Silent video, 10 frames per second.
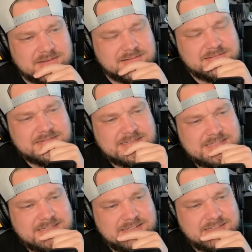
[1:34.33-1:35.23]
The
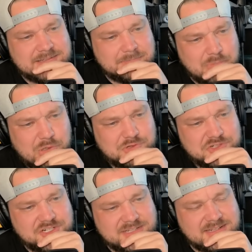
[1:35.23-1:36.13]
the
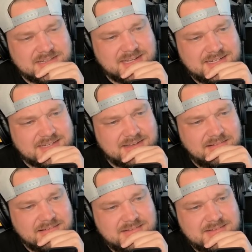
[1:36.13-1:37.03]
bullshit that they
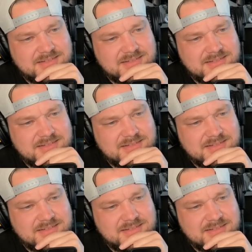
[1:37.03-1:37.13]
tell